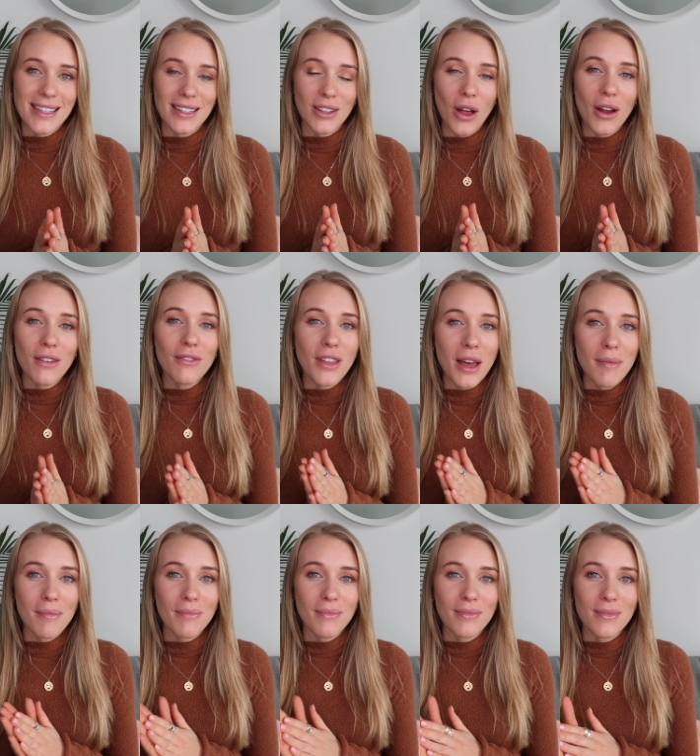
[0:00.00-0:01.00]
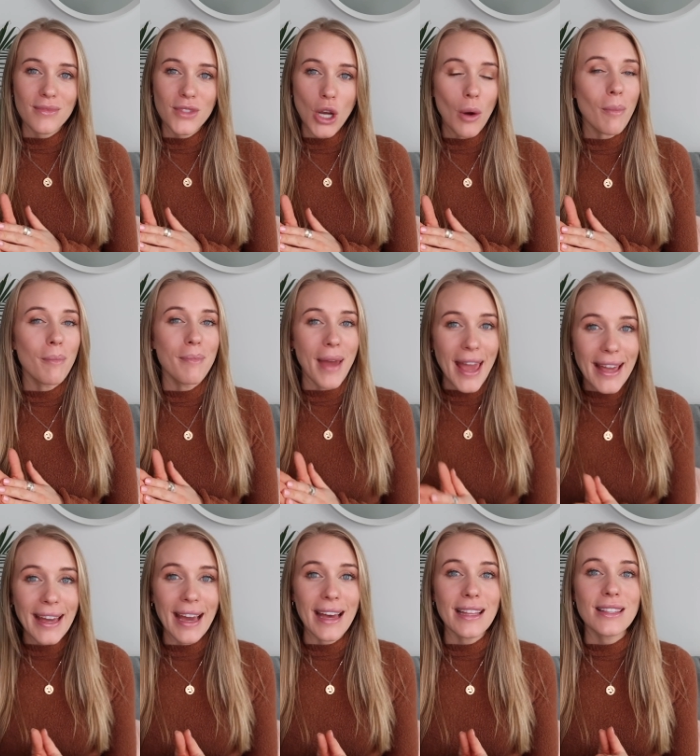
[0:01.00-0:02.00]
a lot of them don't
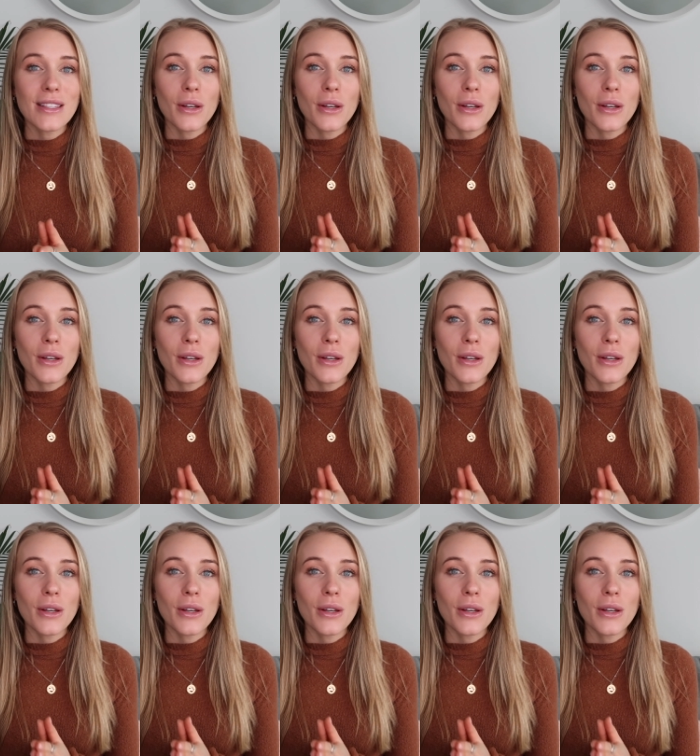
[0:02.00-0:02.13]
make it.